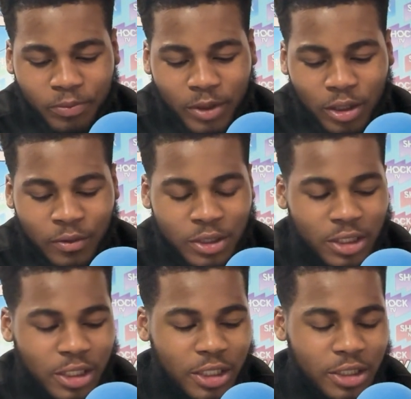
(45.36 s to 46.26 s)

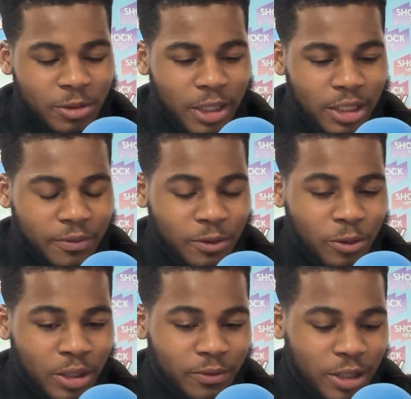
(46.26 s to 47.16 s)
Obviously, it's quite difficult
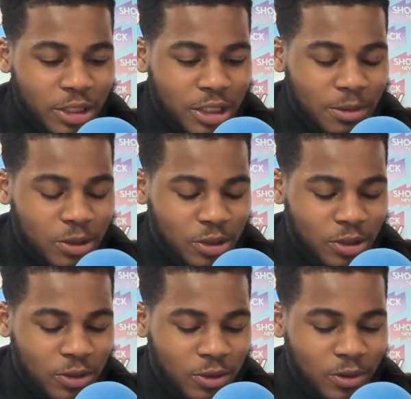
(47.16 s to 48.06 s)
in the first team
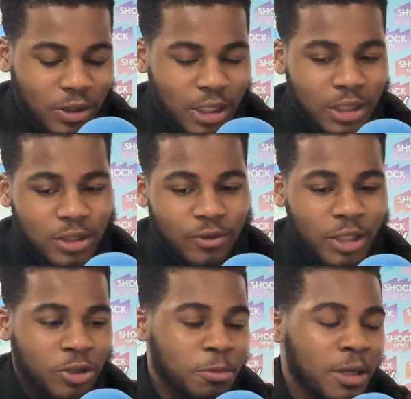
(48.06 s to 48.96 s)
to
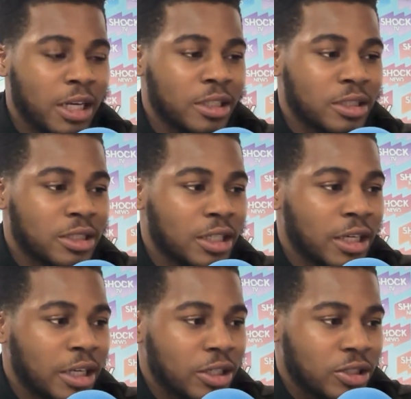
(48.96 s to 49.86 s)
integrate new players.
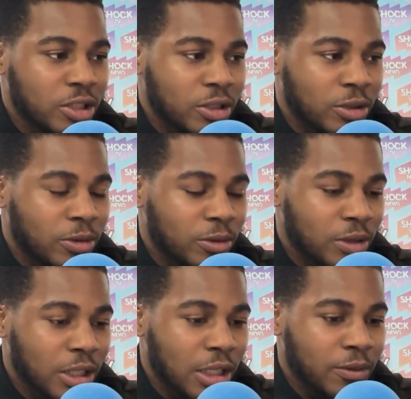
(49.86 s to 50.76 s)
So
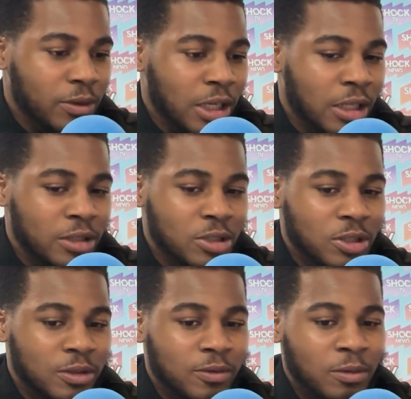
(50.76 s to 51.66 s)
the kind of thing I
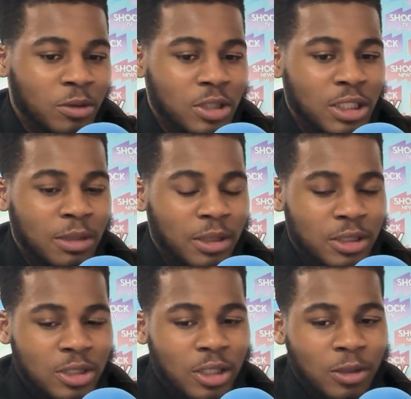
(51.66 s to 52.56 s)
understood from the team at the
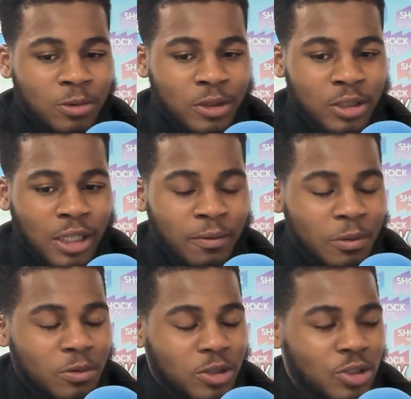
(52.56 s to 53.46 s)
start was
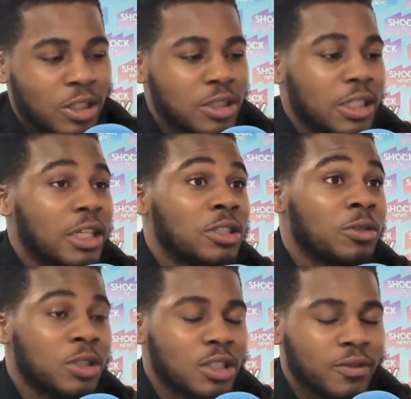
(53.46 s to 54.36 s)
everyone was just trying to get to
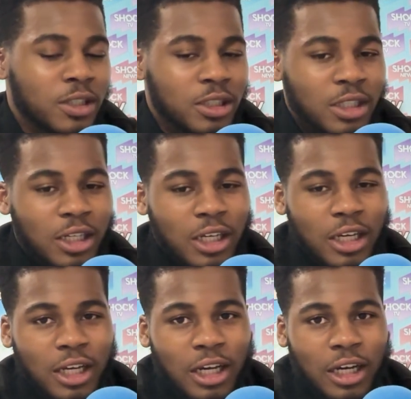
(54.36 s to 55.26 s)
know each other.
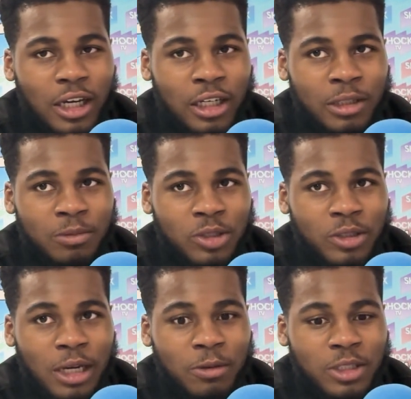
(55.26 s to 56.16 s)
So
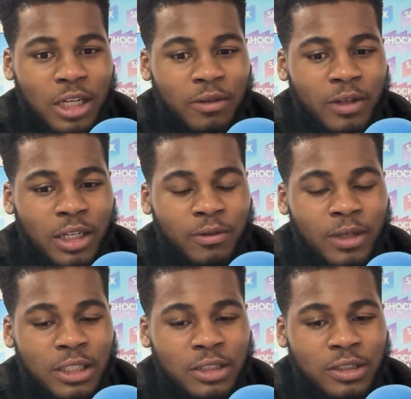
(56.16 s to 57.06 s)
that was kind of like the
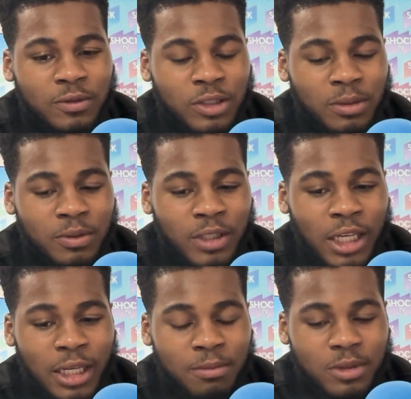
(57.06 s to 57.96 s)
factors for some of the
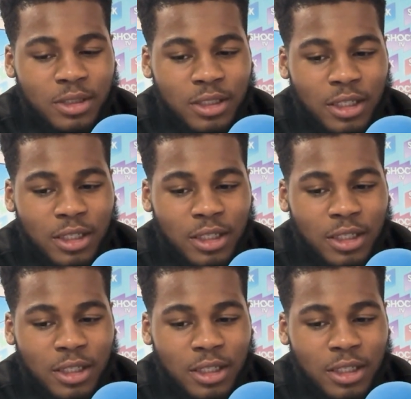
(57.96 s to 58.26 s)
games.